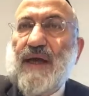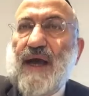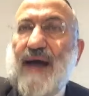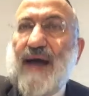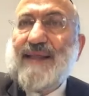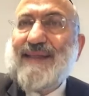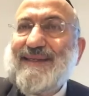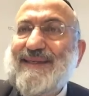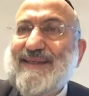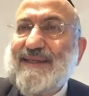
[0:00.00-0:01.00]
And that is
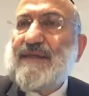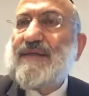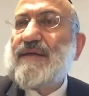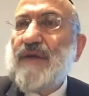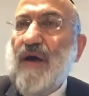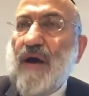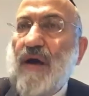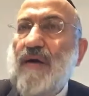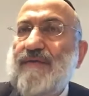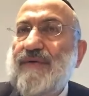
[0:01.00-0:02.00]
the secret
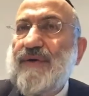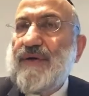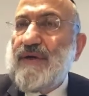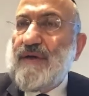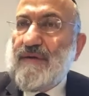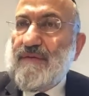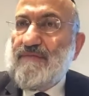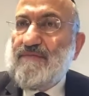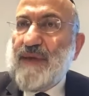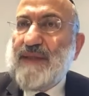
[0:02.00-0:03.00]
of
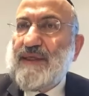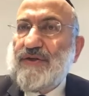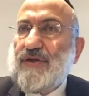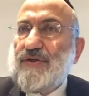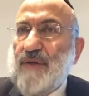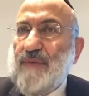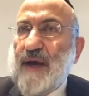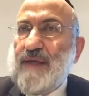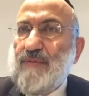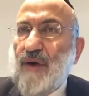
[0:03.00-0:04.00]
Bidin Shir
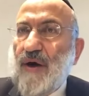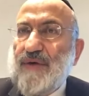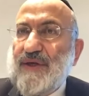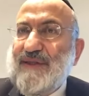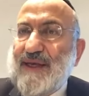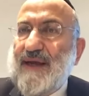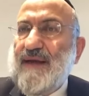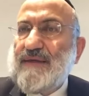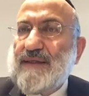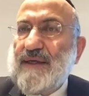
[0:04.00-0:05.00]
Shamayim, how he
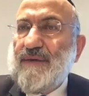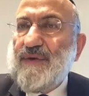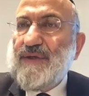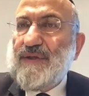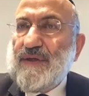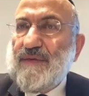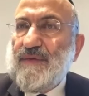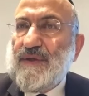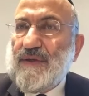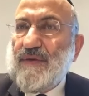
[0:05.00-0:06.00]
deals with
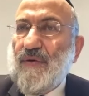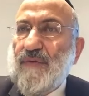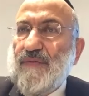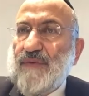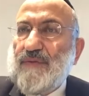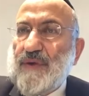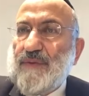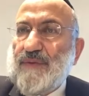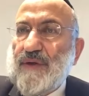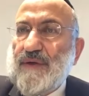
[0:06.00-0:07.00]

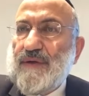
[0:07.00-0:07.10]
people.